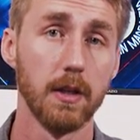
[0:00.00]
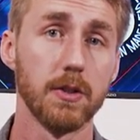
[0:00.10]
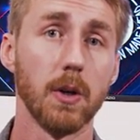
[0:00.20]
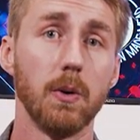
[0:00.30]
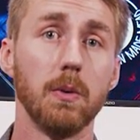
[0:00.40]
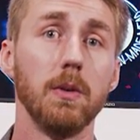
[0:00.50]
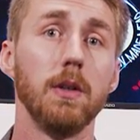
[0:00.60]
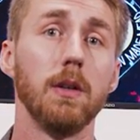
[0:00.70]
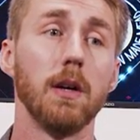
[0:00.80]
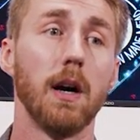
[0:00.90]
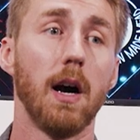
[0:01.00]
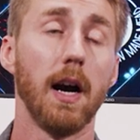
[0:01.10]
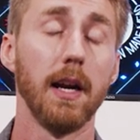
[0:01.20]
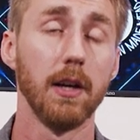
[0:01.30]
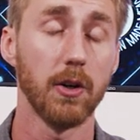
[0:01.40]
So
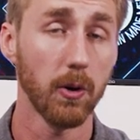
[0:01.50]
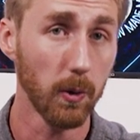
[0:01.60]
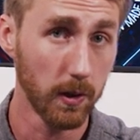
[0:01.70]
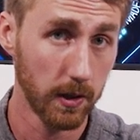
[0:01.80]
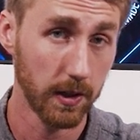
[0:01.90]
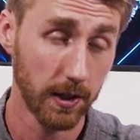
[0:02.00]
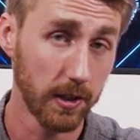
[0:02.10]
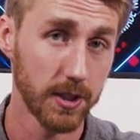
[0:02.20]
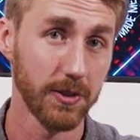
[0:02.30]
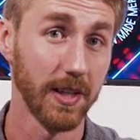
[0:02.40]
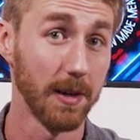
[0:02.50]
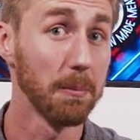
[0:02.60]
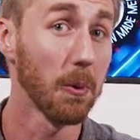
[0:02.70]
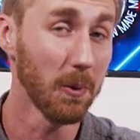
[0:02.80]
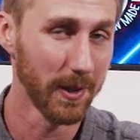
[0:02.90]
I encourage you and
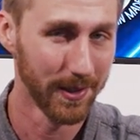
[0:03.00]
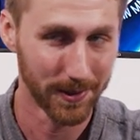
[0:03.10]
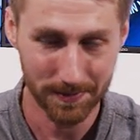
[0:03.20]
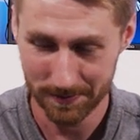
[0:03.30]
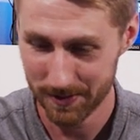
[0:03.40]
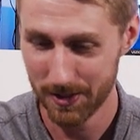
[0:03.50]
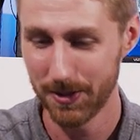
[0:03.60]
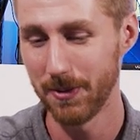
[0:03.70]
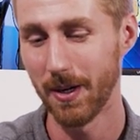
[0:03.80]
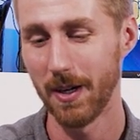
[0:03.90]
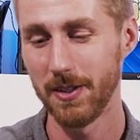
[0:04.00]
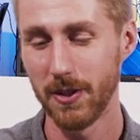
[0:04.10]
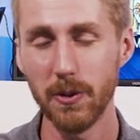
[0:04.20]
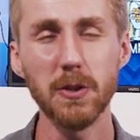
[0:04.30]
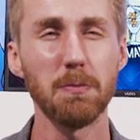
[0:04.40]
implore you to
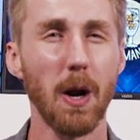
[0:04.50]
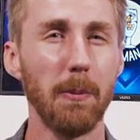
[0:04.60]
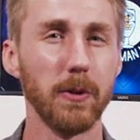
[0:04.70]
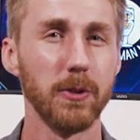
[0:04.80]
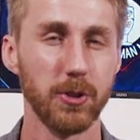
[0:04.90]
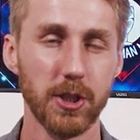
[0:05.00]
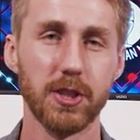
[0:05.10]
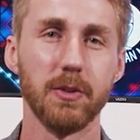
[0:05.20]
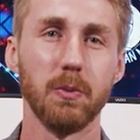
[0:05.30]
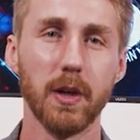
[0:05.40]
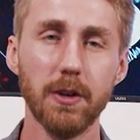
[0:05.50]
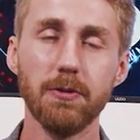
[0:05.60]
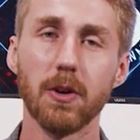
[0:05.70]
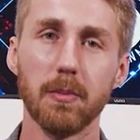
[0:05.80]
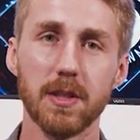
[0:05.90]
use proper nutrition when
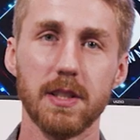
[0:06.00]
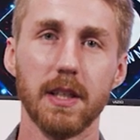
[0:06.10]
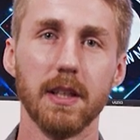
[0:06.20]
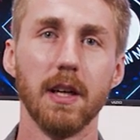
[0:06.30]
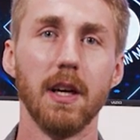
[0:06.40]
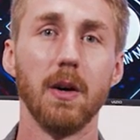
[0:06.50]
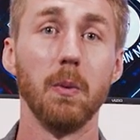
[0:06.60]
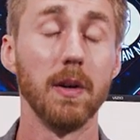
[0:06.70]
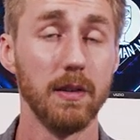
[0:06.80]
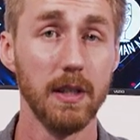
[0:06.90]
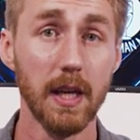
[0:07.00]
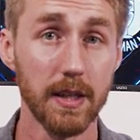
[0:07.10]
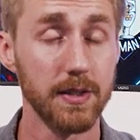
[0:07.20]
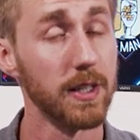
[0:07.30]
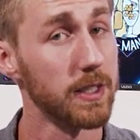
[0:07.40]
fermenting with
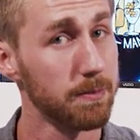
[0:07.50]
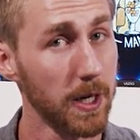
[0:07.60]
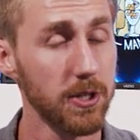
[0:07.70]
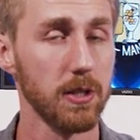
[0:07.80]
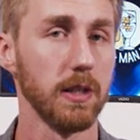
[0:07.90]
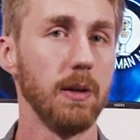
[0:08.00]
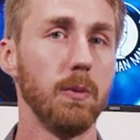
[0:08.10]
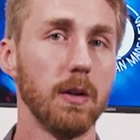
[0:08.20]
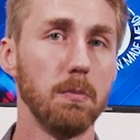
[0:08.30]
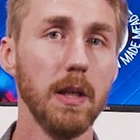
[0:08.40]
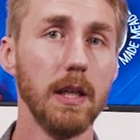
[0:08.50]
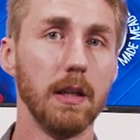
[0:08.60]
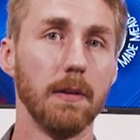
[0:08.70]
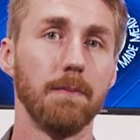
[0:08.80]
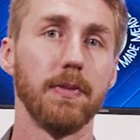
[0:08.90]
yeast, especially with
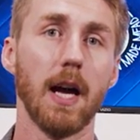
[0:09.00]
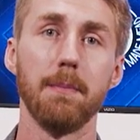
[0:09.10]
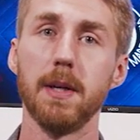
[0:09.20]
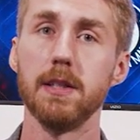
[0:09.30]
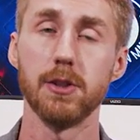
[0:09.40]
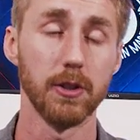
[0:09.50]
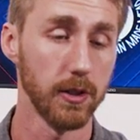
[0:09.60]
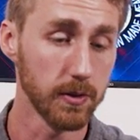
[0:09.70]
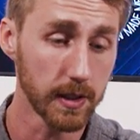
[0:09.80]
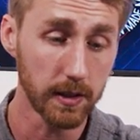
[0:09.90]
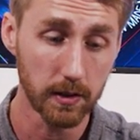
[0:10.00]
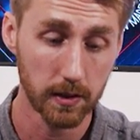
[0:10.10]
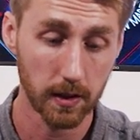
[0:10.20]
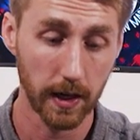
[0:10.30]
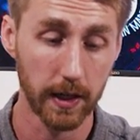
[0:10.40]
mead. That means you're using
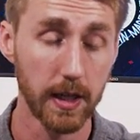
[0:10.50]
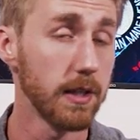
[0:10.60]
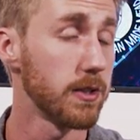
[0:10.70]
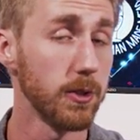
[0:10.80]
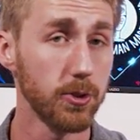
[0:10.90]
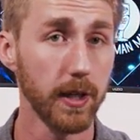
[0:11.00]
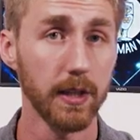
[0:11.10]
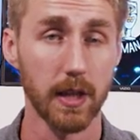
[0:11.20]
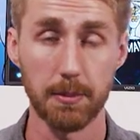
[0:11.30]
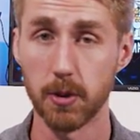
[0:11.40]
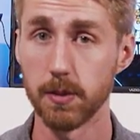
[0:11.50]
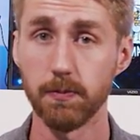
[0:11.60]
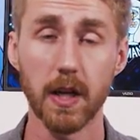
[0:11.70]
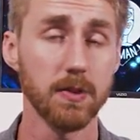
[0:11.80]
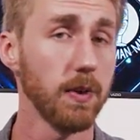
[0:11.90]
a yeast nutrient, diammonium
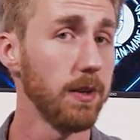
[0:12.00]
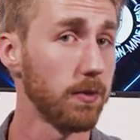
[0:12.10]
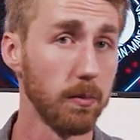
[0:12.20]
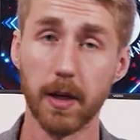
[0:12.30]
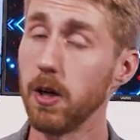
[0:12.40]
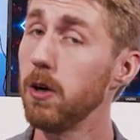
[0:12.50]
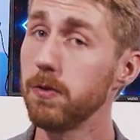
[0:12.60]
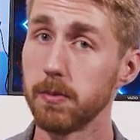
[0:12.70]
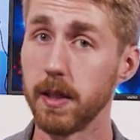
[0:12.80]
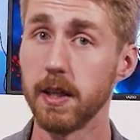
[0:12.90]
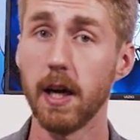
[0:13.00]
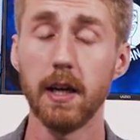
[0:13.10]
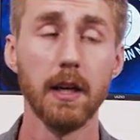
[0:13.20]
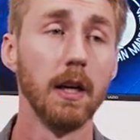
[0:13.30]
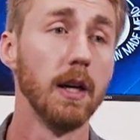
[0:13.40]
phosphate, Fermate O, Fermate K,